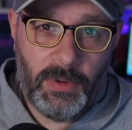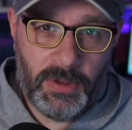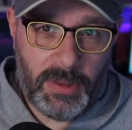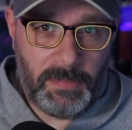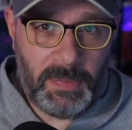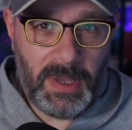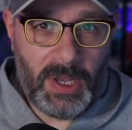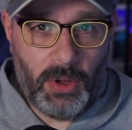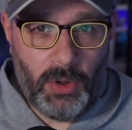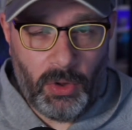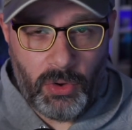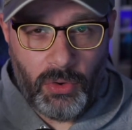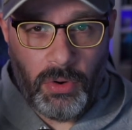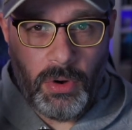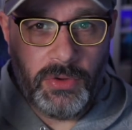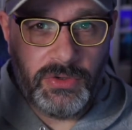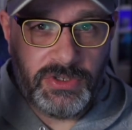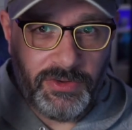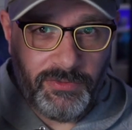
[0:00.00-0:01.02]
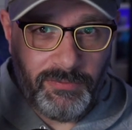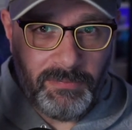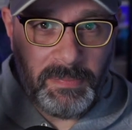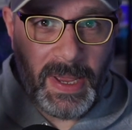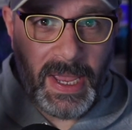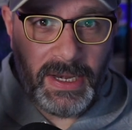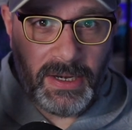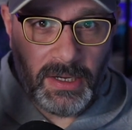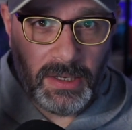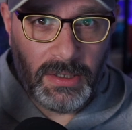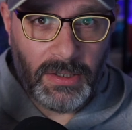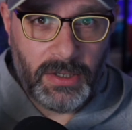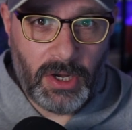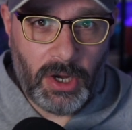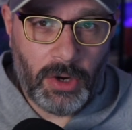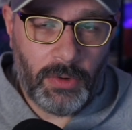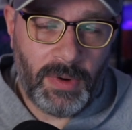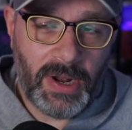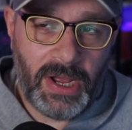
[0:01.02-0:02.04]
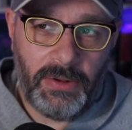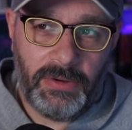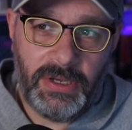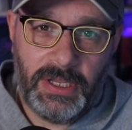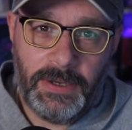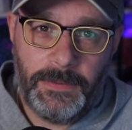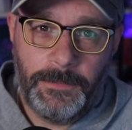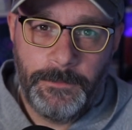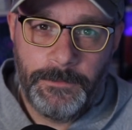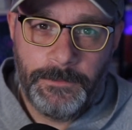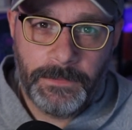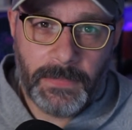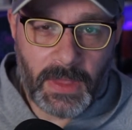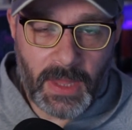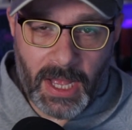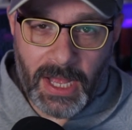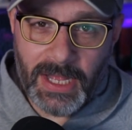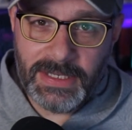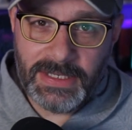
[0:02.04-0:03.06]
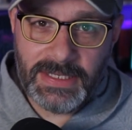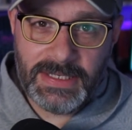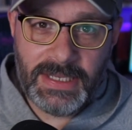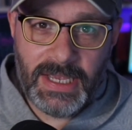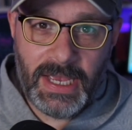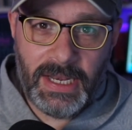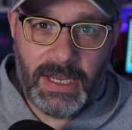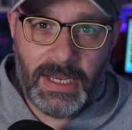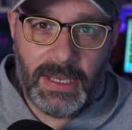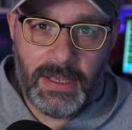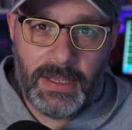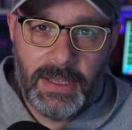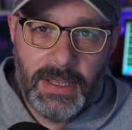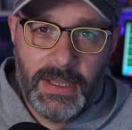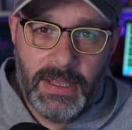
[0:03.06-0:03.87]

with a big old quotes of beta around it on Stadia.